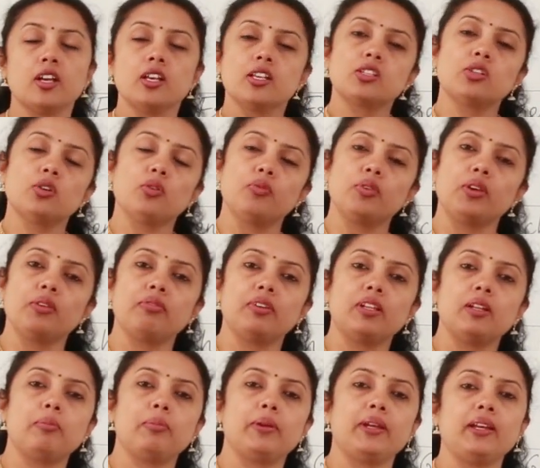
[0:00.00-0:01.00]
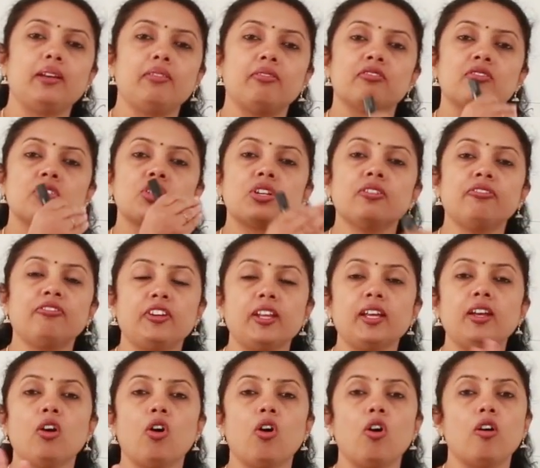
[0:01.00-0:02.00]
So we will be
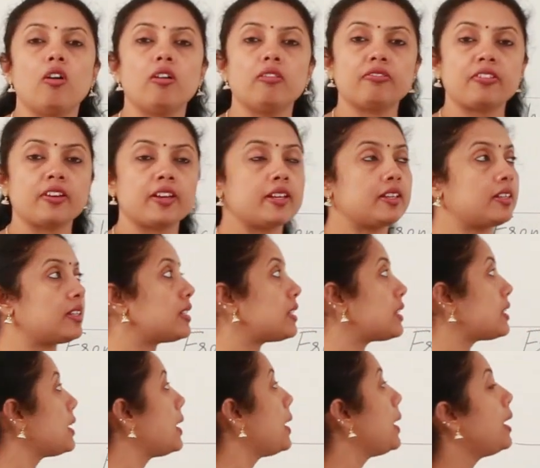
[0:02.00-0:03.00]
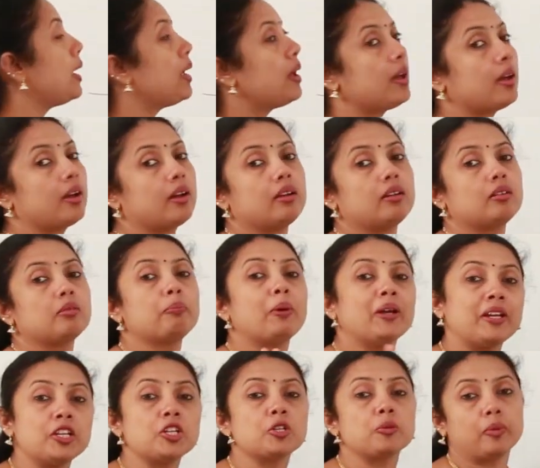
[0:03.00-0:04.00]
shifting off his uh,
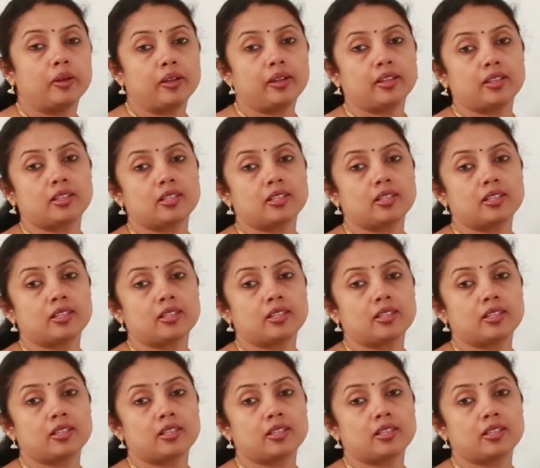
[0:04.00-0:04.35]
punishment